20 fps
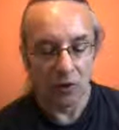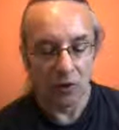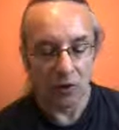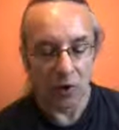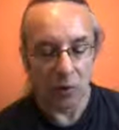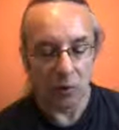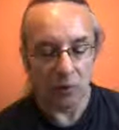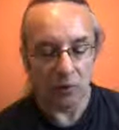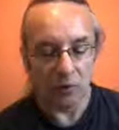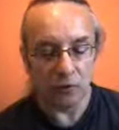
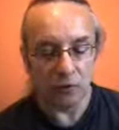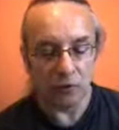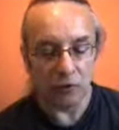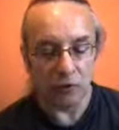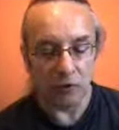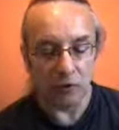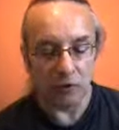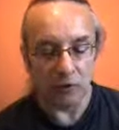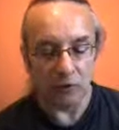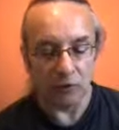or
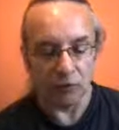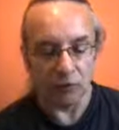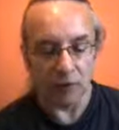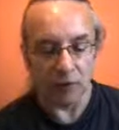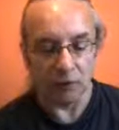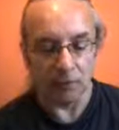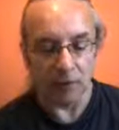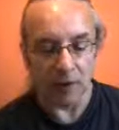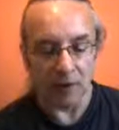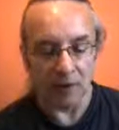withdraw it
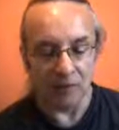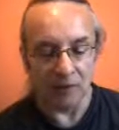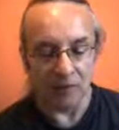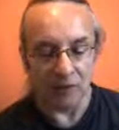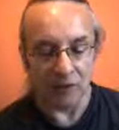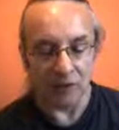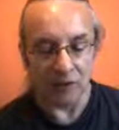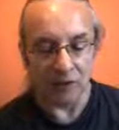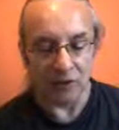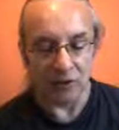from
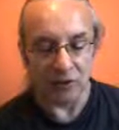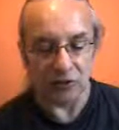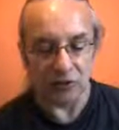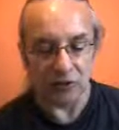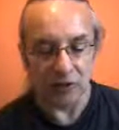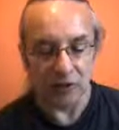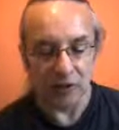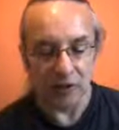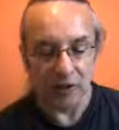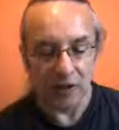
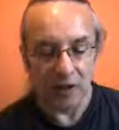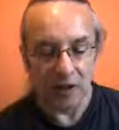manifestation